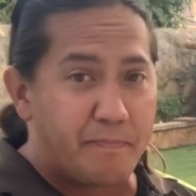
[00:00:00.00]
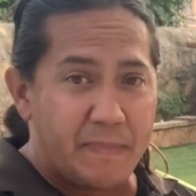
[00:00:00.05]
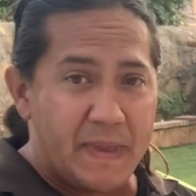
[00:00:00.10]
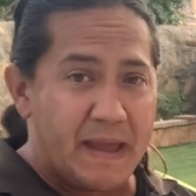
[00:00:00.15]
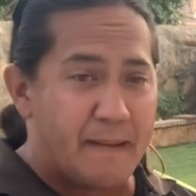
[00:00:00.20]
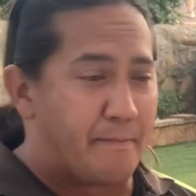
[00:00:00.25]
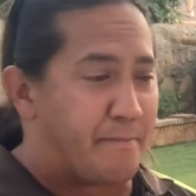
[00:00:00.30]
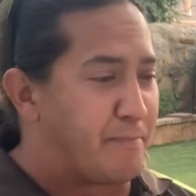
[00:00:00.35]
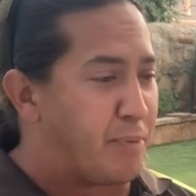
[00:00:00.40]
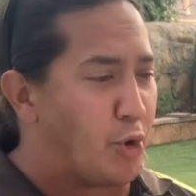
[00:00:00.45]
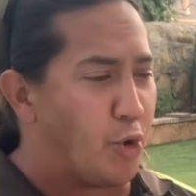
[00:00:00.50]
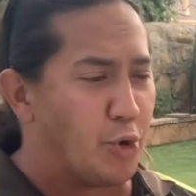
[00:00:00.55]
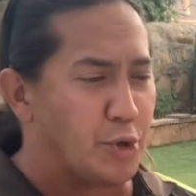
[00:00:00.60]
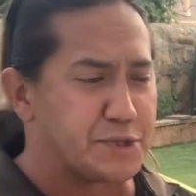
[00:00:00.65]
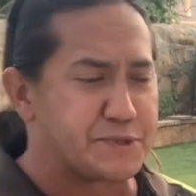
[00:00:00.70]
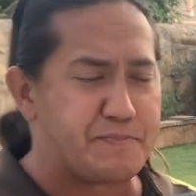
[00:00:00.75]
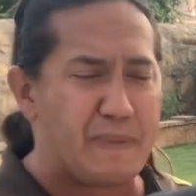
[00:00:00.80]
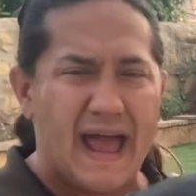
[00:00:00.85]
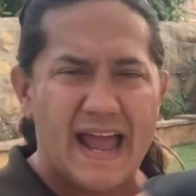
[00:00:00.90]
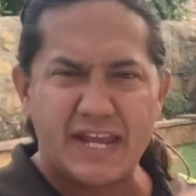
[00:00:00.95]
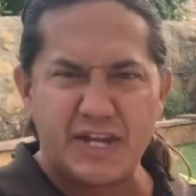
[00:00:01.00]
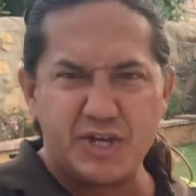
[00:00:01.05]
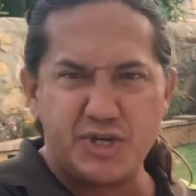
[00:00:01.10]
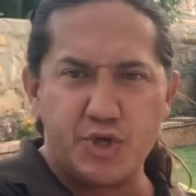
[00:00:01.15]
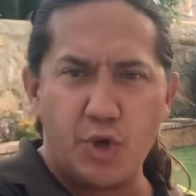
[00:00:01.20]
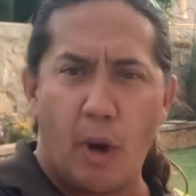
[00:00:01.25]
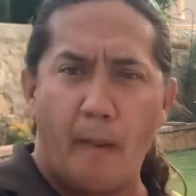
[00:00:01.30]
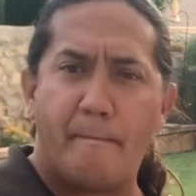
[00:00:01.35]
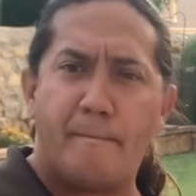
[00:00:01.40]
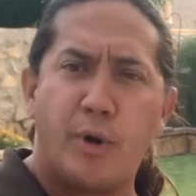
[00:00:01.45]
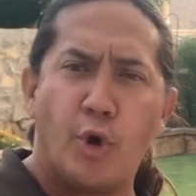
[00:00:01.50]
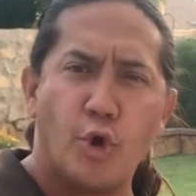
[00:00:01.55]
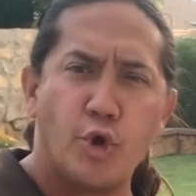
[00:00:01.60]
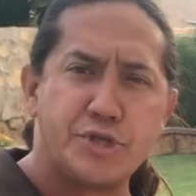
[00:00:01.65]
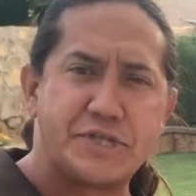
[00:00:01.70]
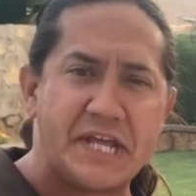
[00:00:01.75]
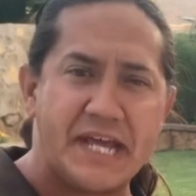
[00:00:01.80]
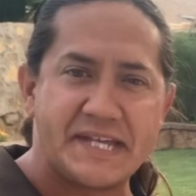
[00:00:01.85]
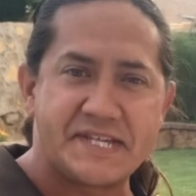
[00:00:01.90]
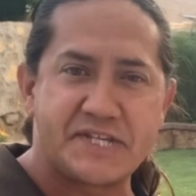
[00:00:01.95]
it pulls back. You do a pull
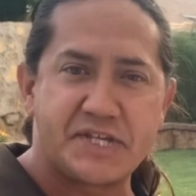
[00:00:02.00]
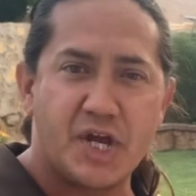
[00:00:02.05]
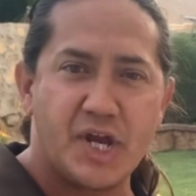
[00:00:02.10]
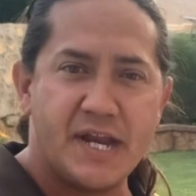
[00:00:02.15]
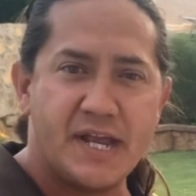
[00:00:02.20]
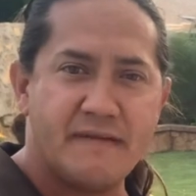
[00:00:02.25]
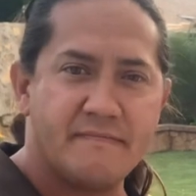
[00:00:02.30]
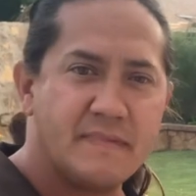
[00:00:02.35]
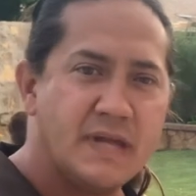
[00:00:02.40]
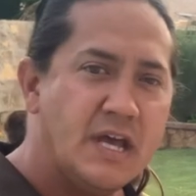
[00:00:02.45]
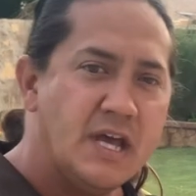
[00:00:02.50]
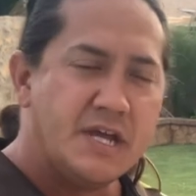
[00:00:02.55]
test on it.